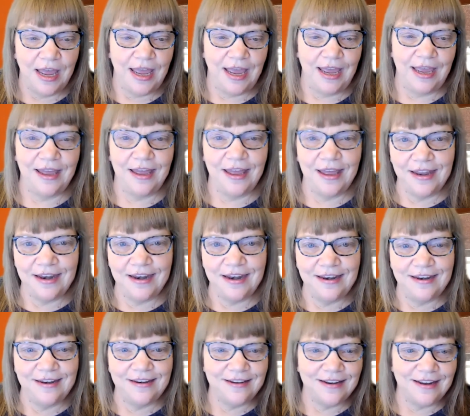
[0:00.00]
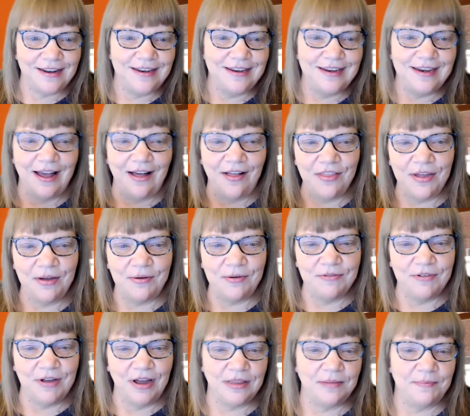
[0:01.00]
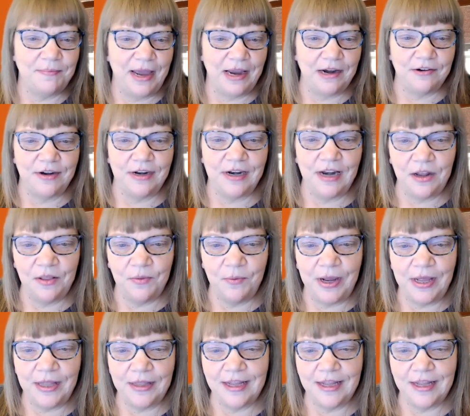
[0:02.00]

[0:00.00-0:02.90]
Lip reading: And now that we've got the background out of the way,